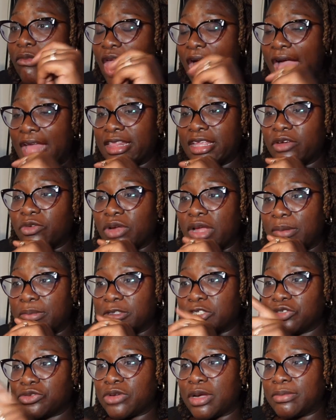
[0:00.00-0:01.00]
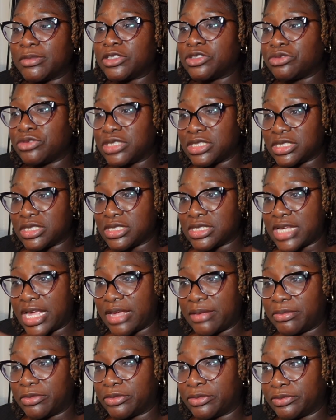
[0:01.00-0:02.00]
I think what I'm gonna do this
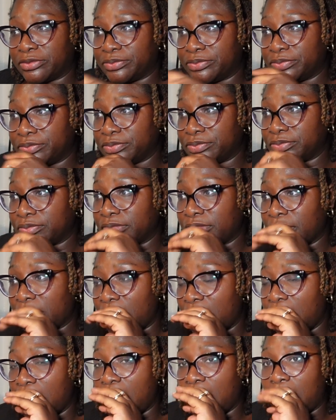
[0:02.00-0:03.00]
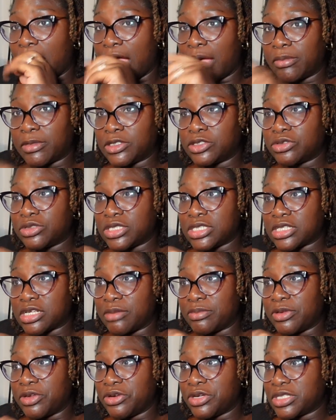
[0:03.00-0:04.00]
table. I'm gonna do this
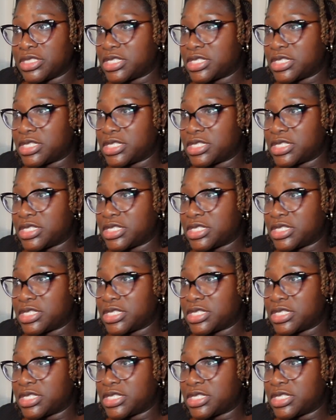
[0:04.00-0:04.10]
computer